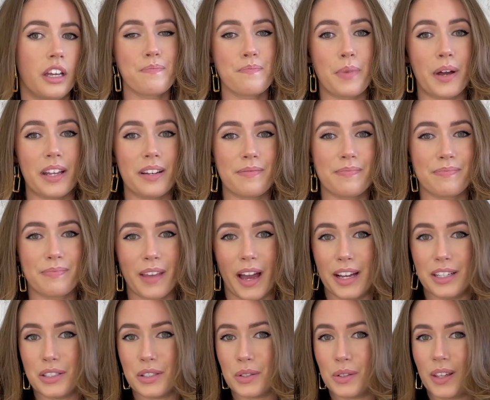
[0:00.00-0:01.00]
But I
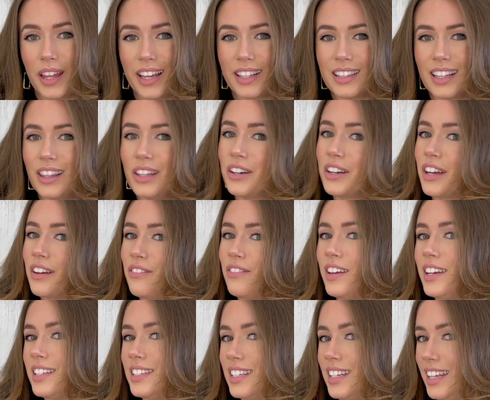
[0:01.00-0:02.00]
do like the look of
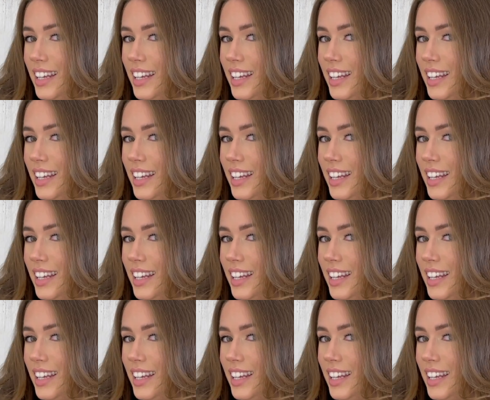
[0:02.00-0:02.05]
it.